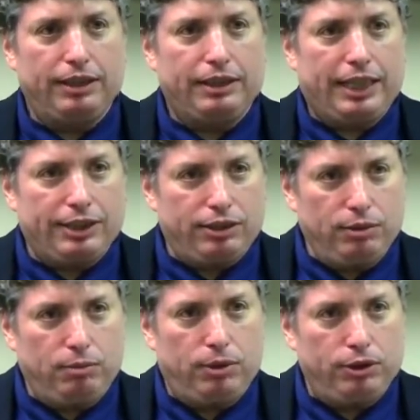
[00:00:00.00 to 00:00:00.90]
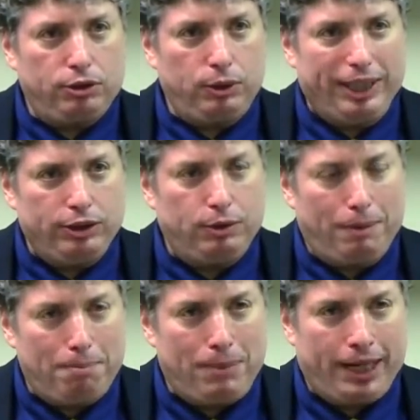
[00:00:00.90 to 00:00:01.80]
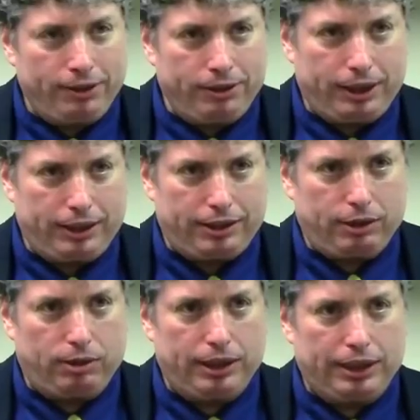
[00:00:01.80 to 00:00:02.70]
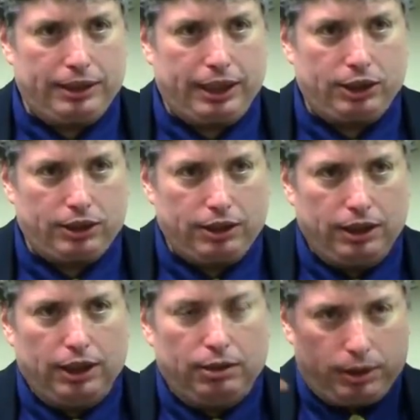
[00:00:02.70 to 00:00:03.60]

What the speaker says: It gets the world into a monotheistic orientation